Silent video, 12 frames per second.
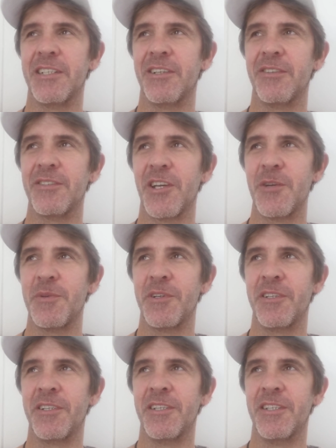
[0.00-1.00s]

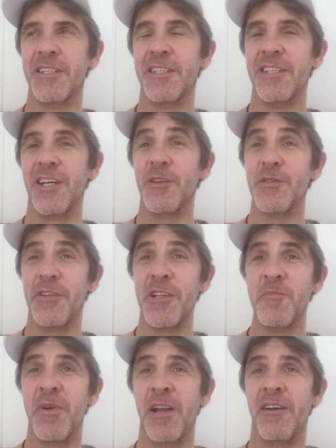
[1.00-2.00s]
I was
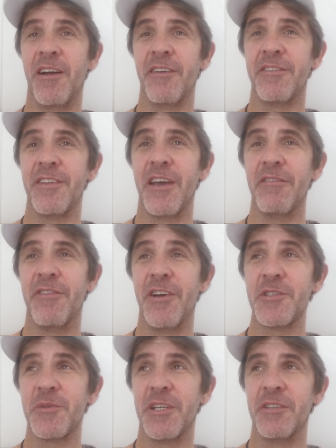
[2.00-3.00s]
feeling better after that first week.